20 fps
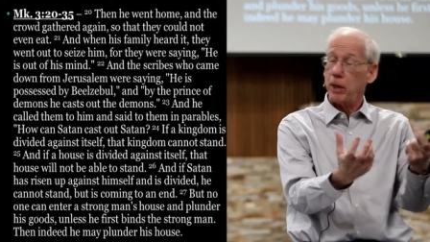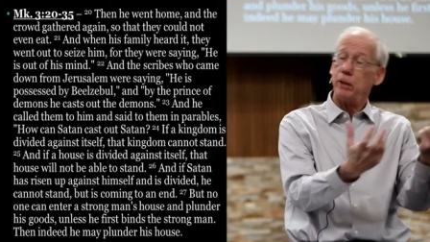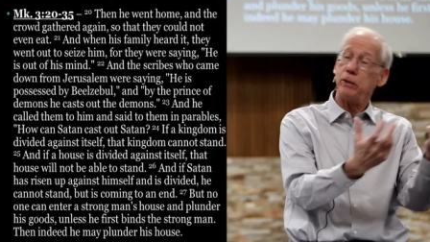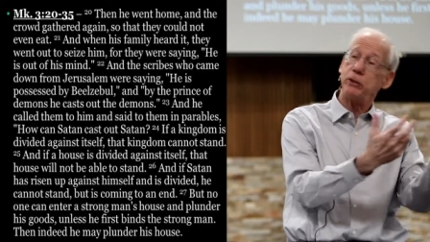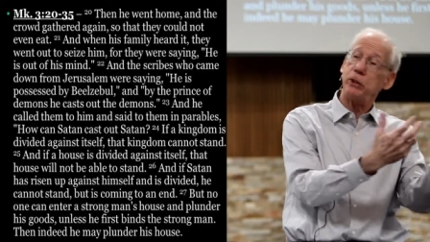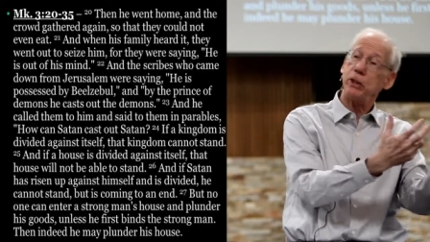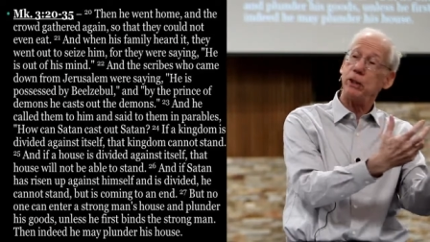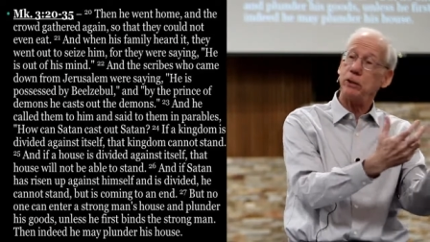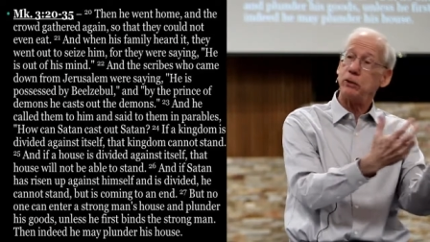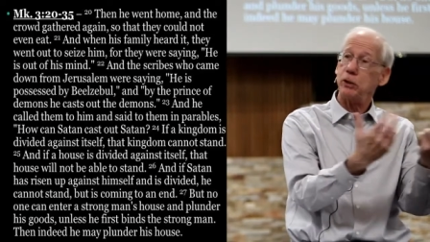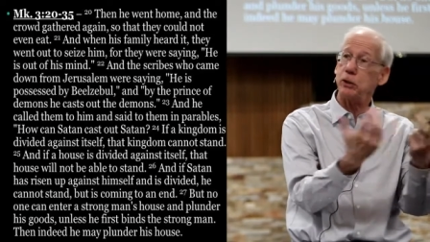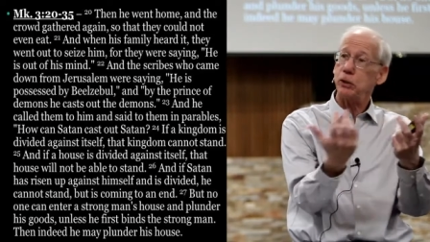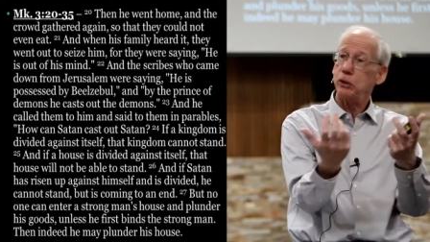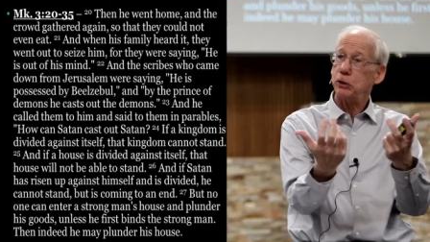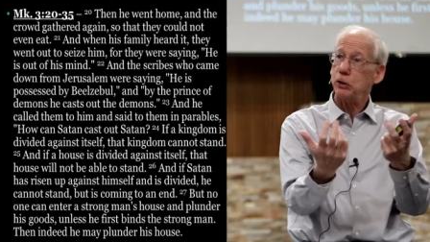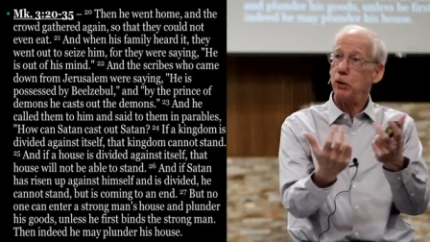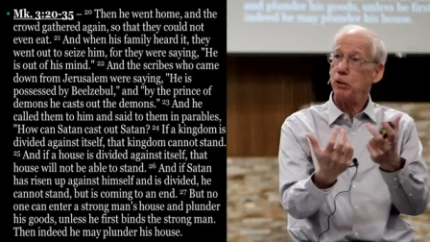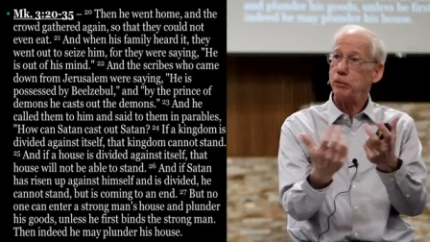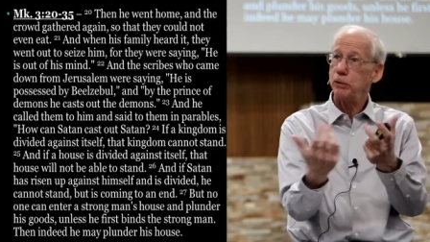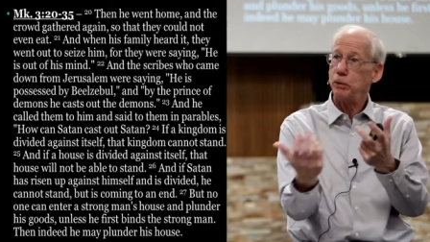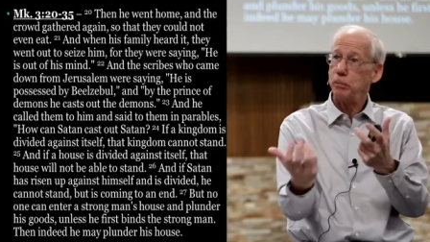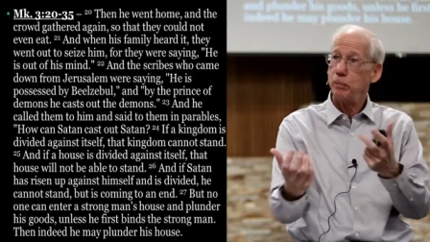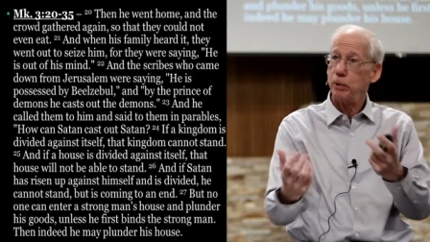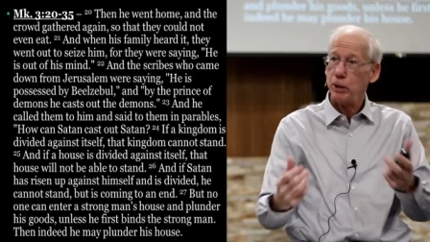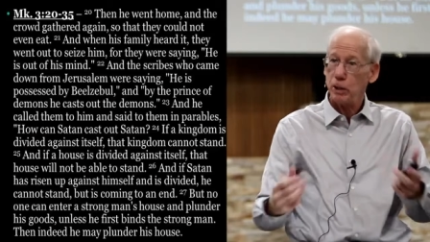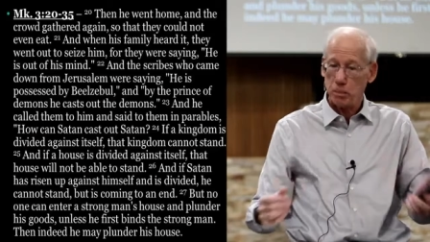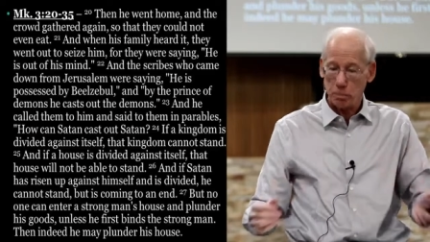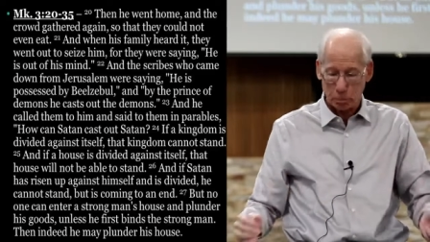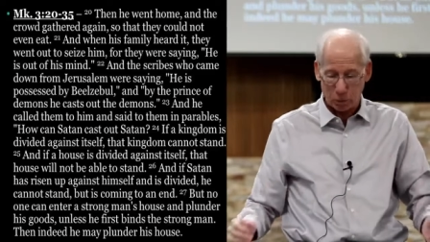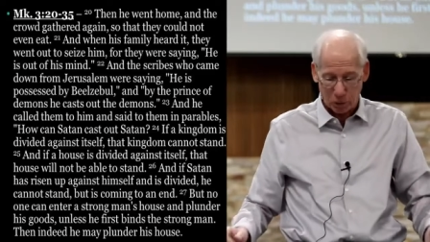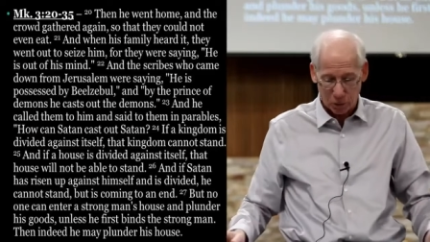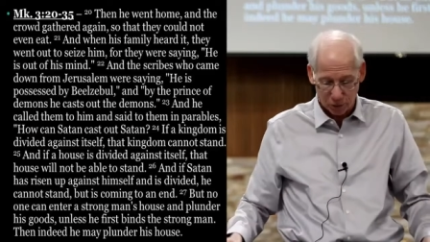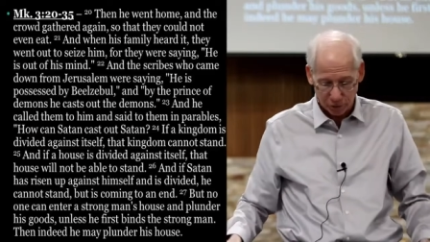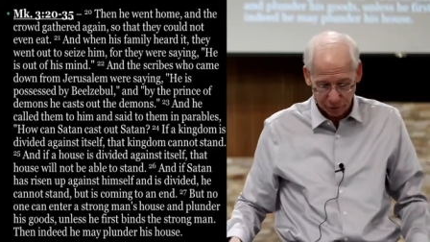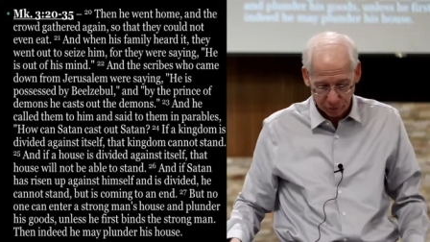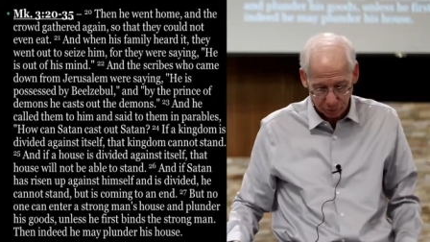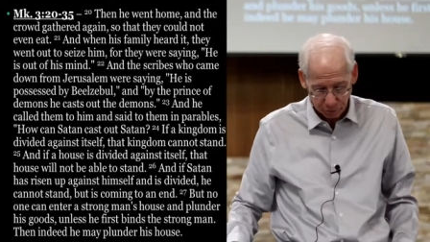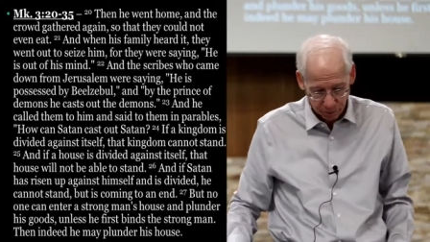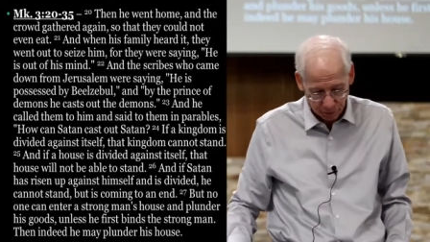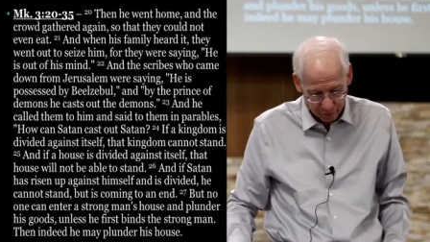And Jesus shows them the
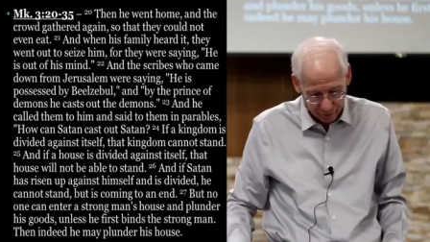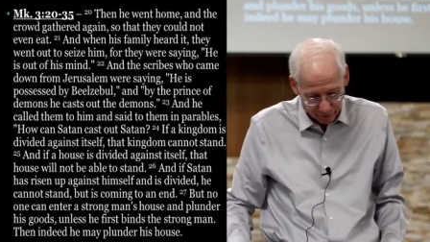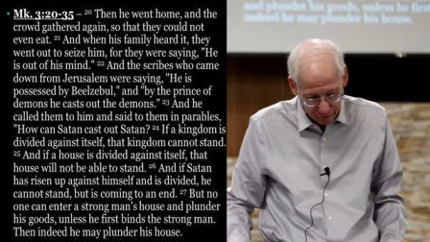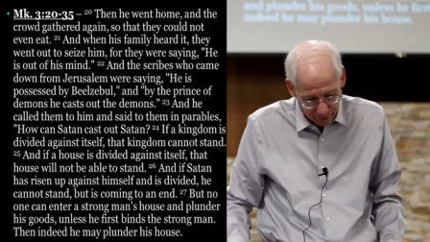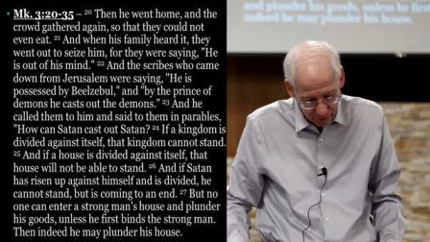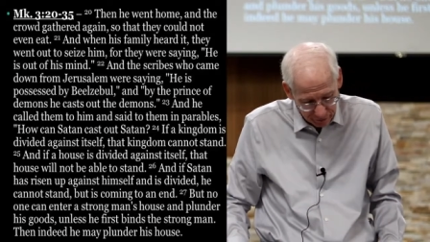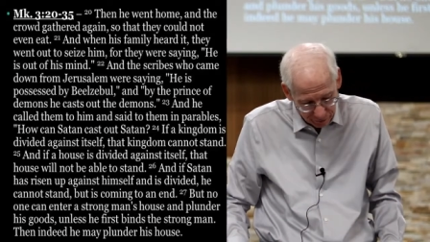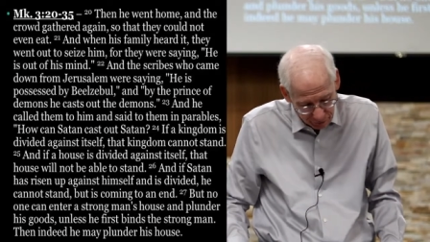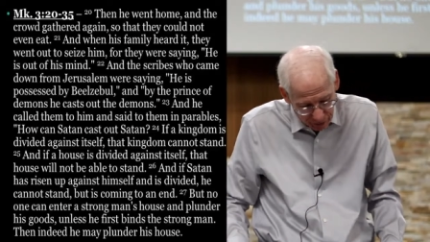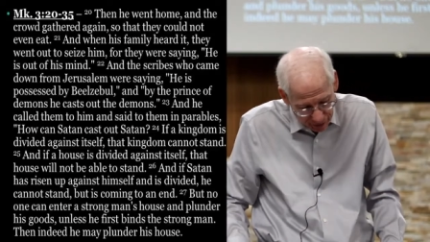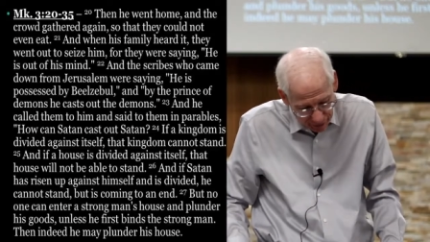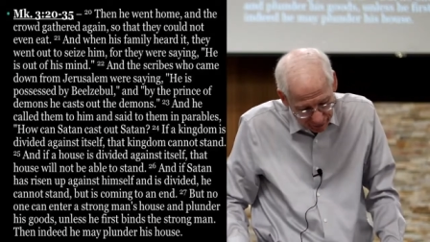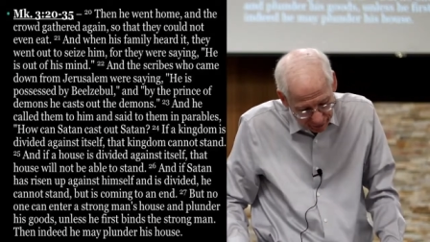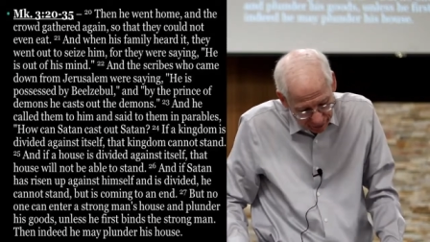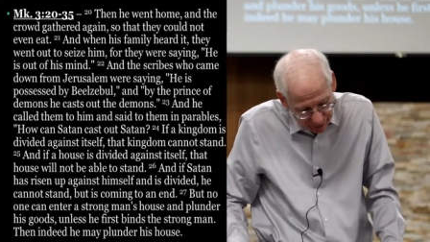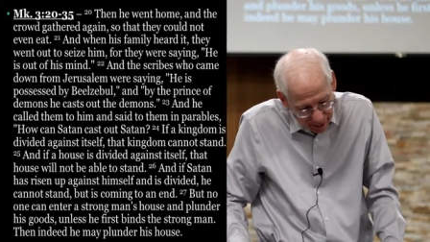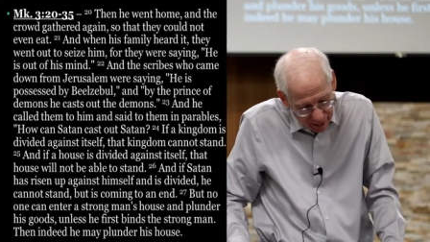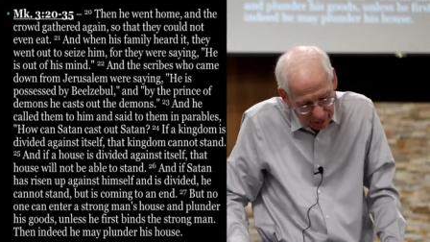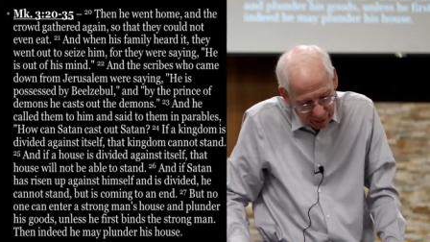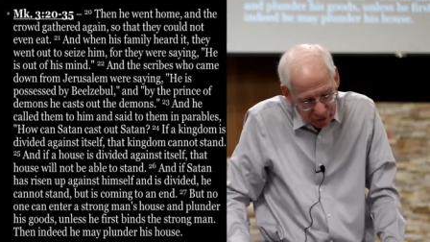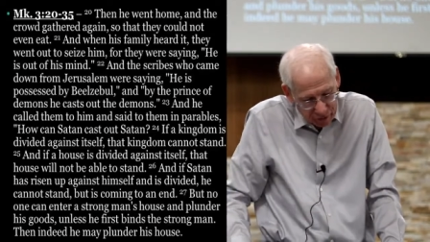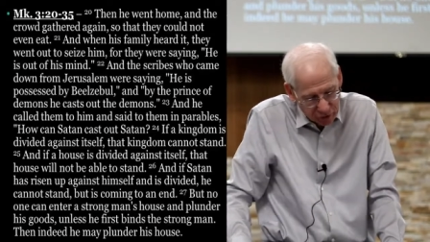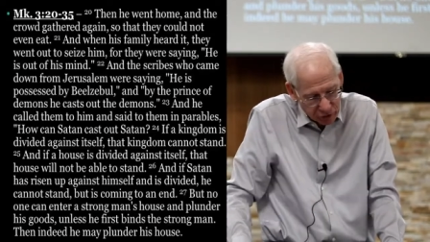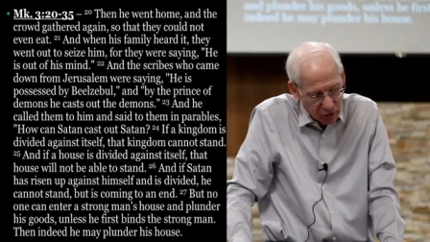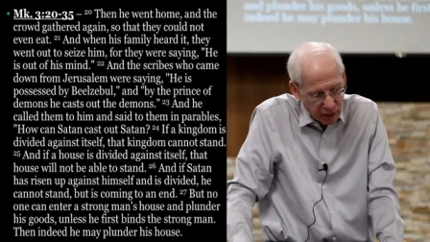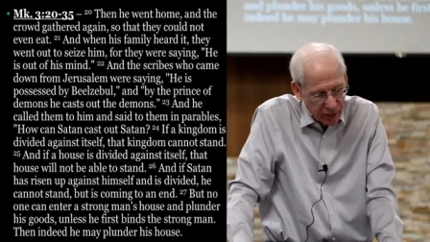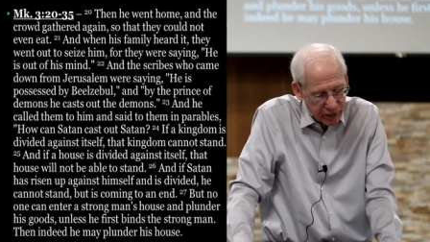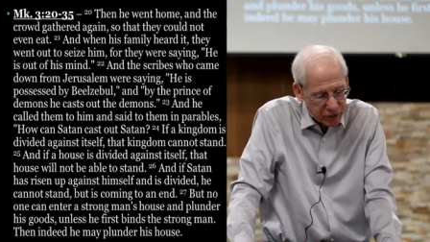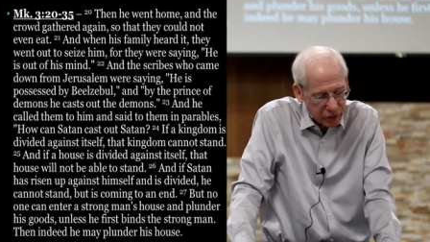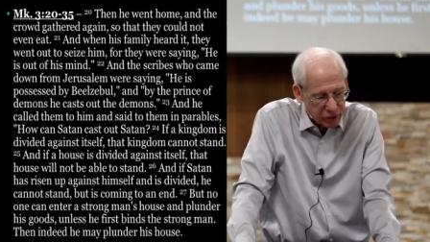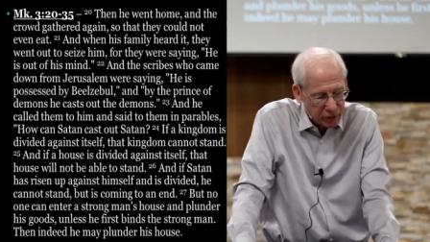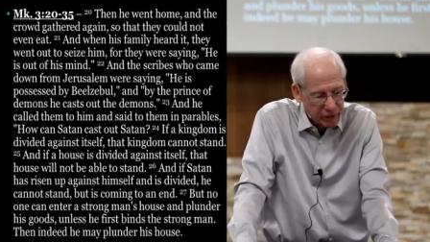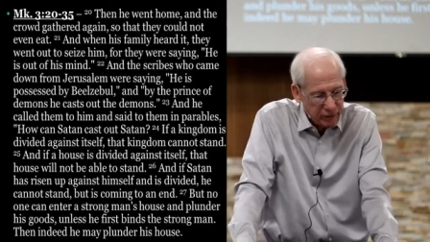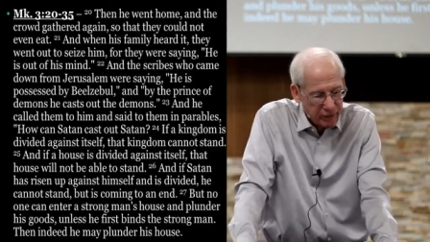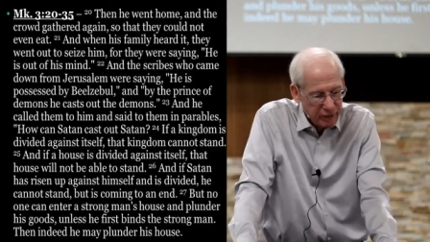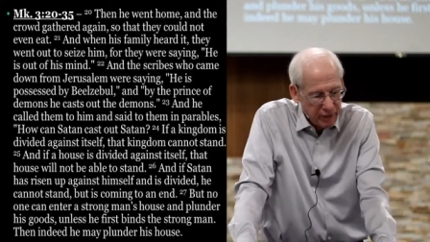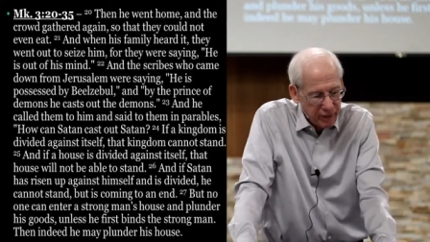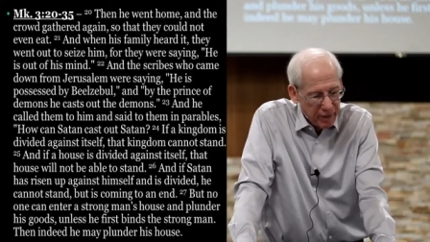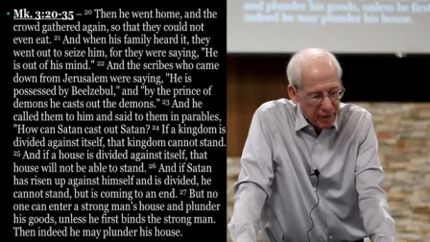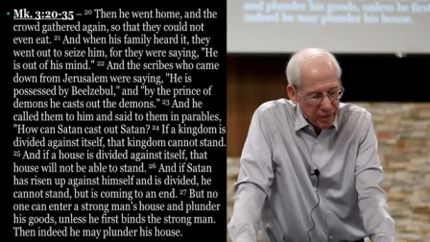implausibility of that
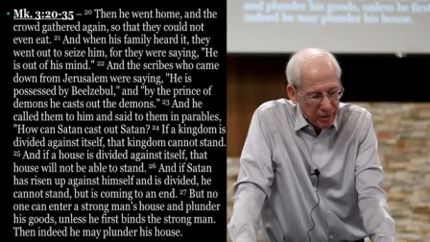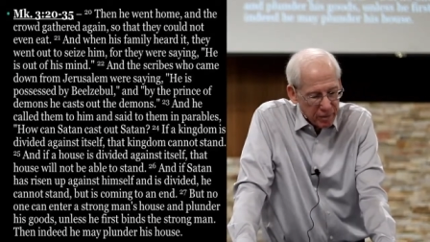accusation